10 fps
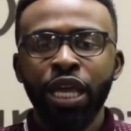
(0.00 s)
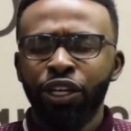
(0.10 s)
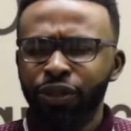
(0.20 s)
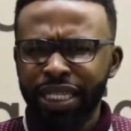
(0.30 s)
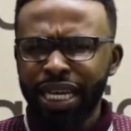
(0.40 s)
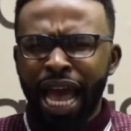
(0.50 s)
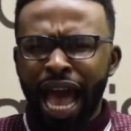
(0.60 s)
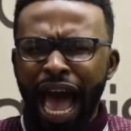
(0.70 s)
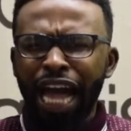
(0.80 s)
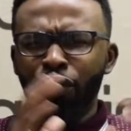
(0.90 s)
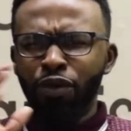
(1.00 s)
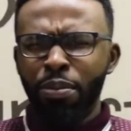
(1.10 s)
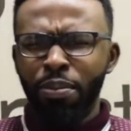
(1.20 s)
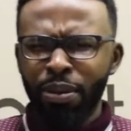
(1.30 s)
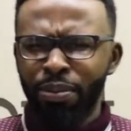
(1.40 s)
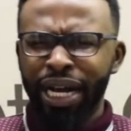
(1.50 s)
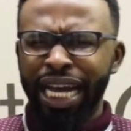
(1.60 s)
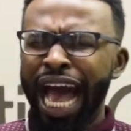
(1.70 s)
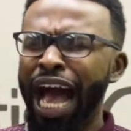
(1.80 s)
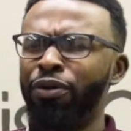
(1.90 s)
You see, I can remember
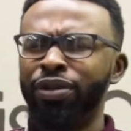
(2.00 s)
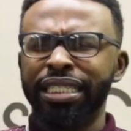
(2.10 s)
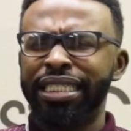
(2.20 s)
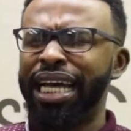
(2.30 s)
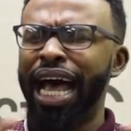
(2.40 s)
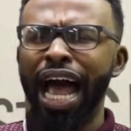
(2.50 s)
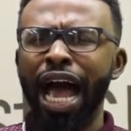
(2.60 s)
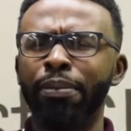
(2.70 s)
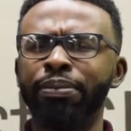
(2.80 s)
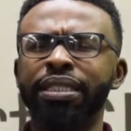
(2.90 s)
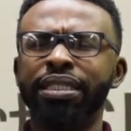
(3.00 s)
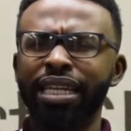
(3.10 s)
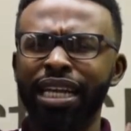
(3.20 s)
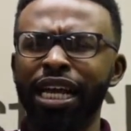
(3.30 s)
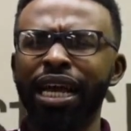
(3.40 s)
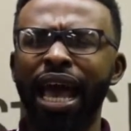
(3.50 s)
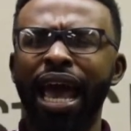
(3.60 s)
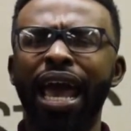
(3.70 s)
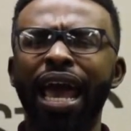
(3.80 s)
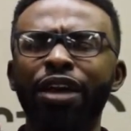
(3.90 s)
countless times sitting
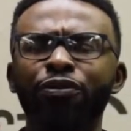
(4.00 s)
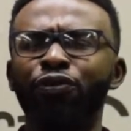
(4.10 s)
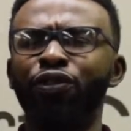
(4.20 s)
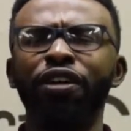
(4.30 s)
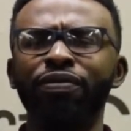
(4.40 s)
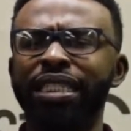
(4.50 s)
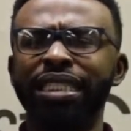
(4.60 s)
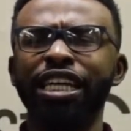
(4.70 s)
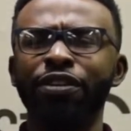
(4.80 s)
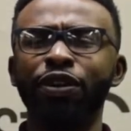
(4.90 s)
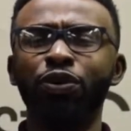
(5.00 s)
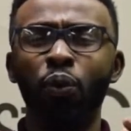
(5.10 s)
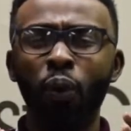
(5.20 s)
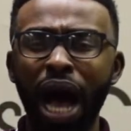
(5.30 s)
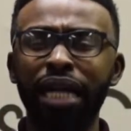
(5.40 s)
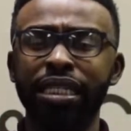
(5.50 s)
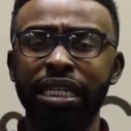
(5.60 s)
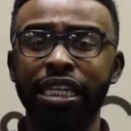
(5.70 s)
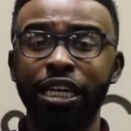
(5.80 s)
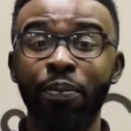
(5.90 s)
in front of the TV watching
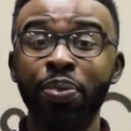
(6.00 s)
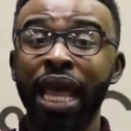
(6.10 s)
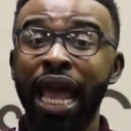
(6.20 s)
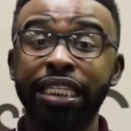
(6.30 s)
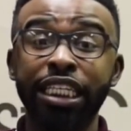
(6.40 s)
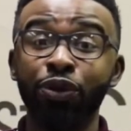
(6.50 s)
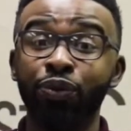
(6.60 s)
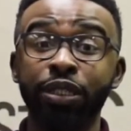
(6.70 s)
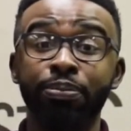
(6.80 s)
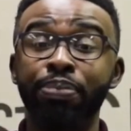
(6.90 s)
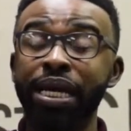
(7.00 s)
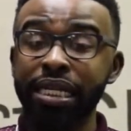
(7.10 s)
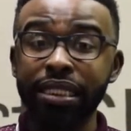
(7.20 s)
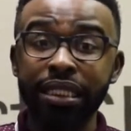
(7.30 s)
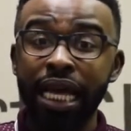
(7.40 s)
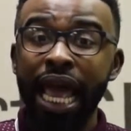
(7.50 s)
him as he was beaten,